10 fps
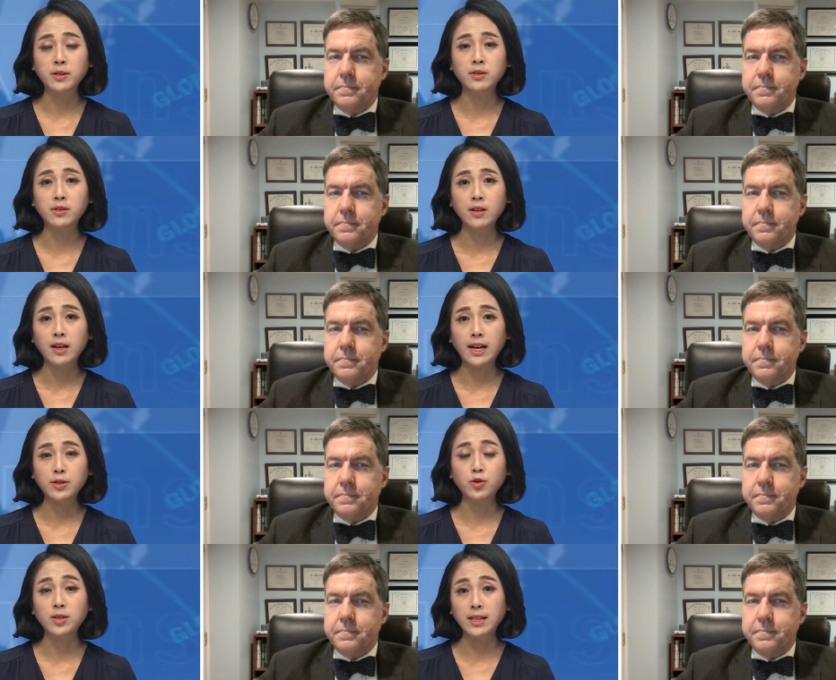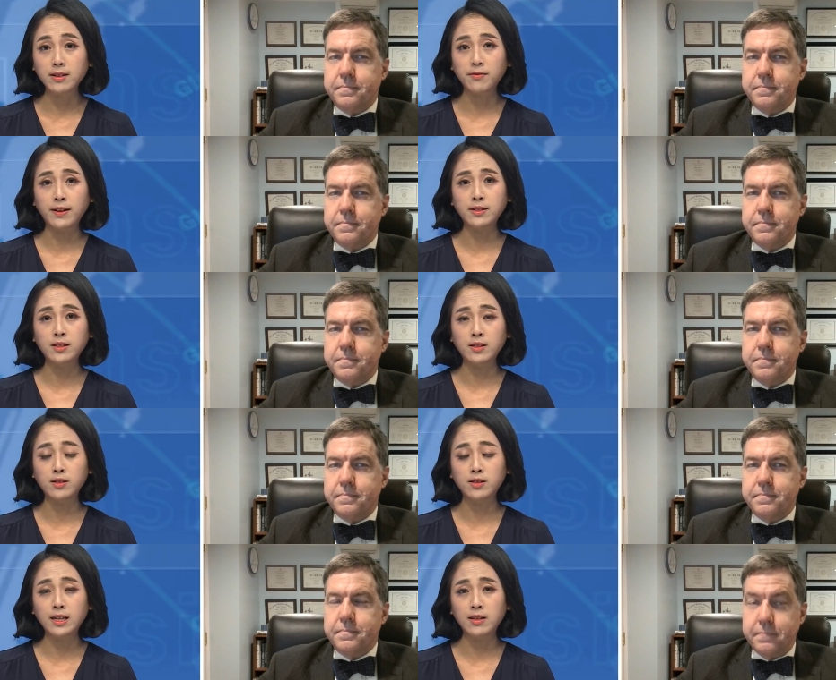Speaker 1: and AstraZeneca
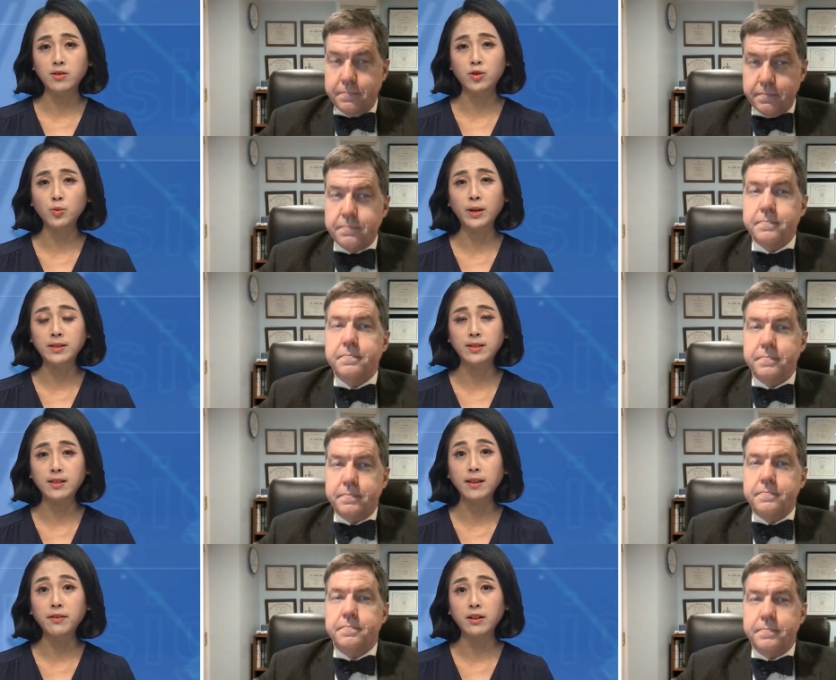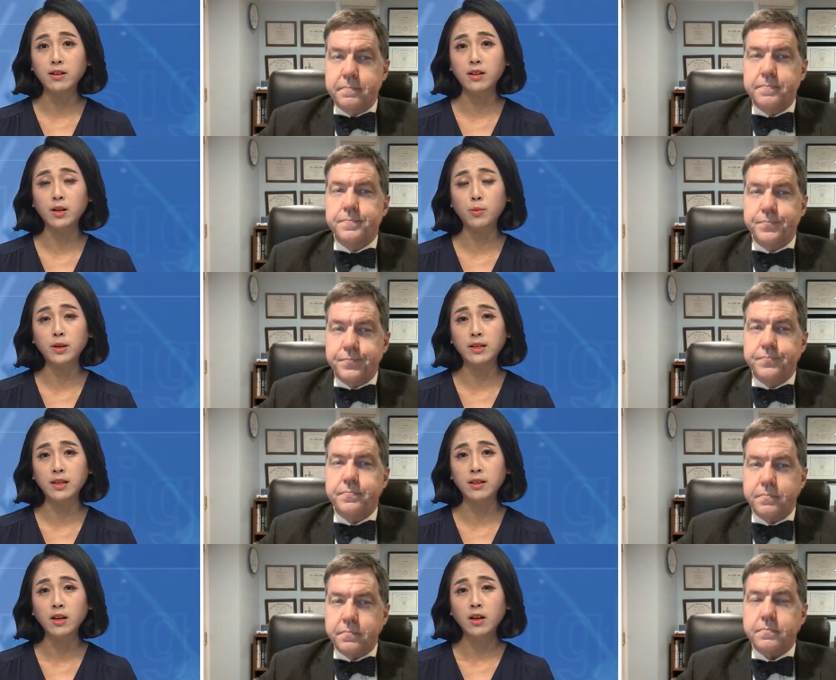vaccines tend to wane significantly
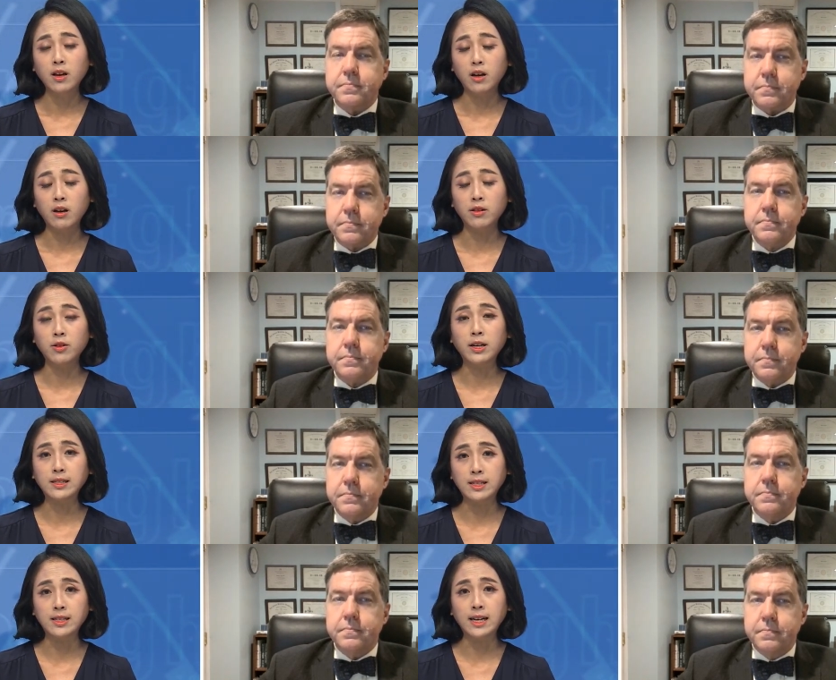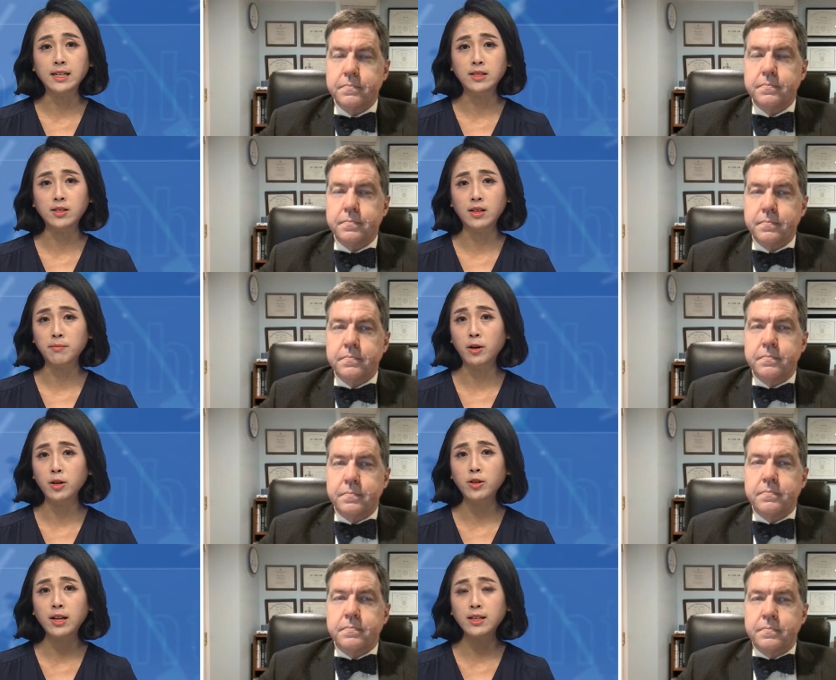within uh, 90 days. Um, are
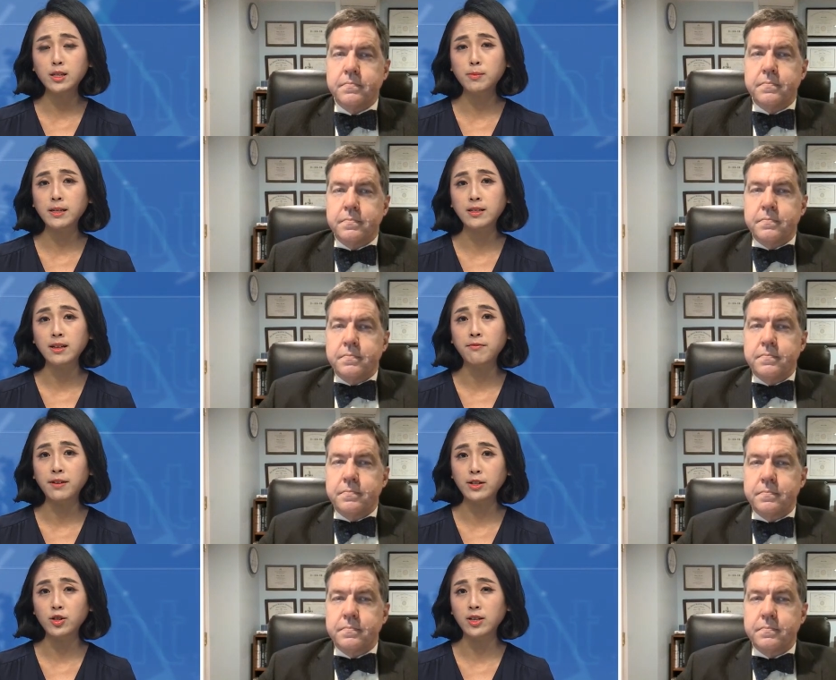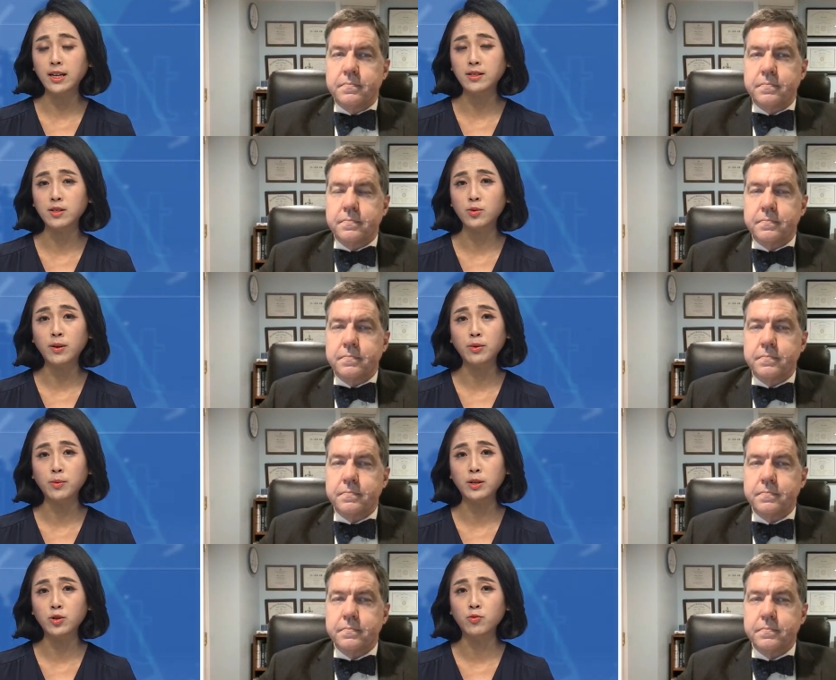you then expecting infection cases around the
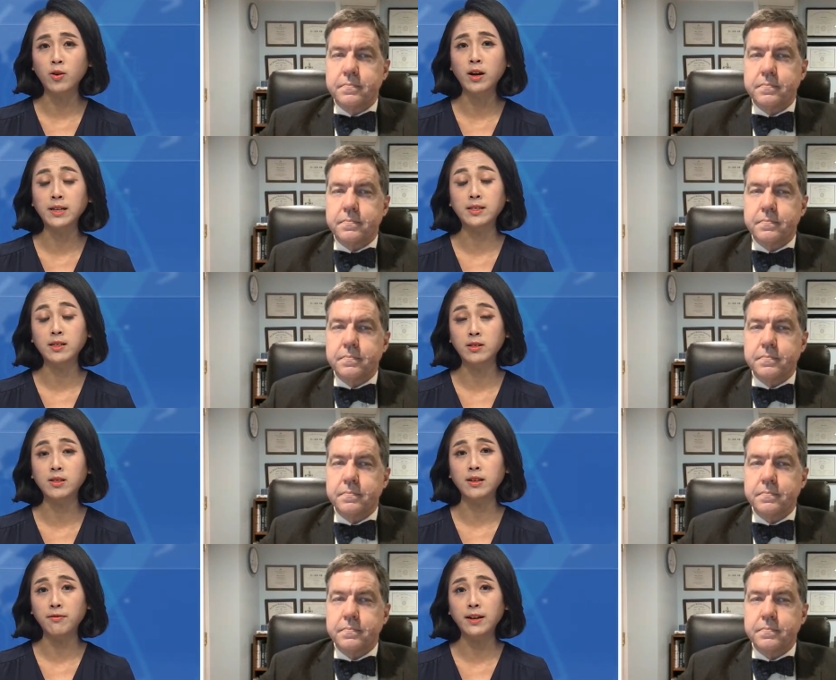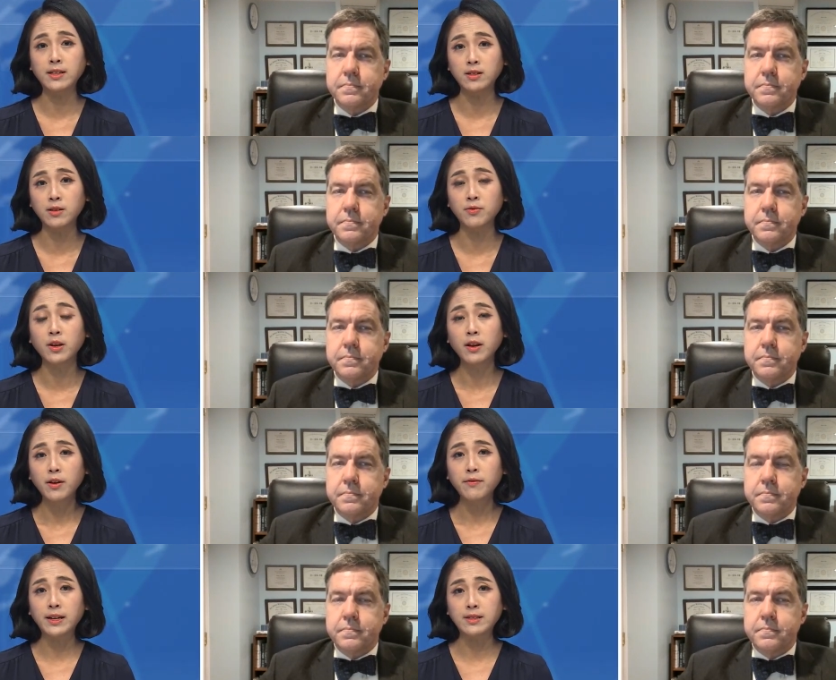world to rise as the effects of
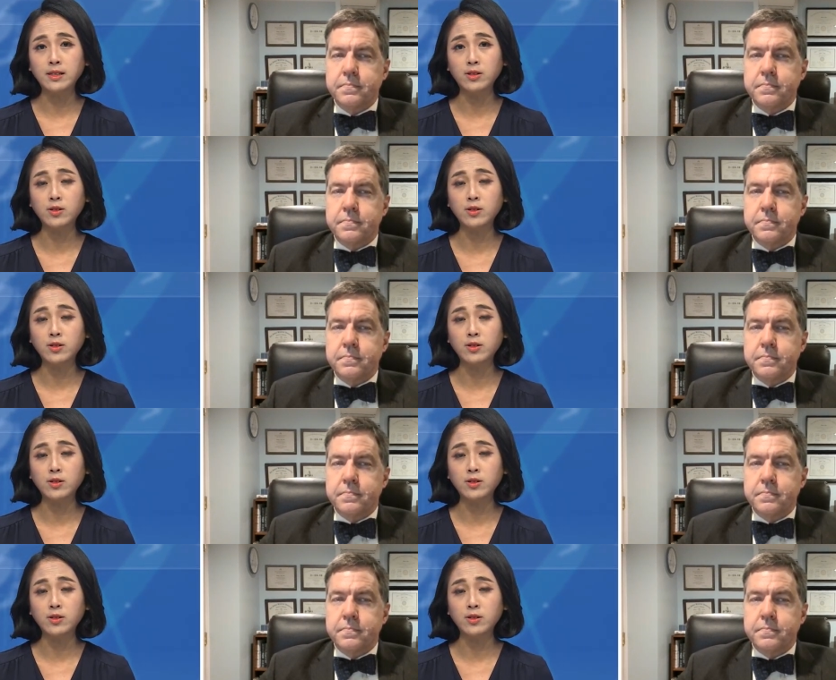vaccines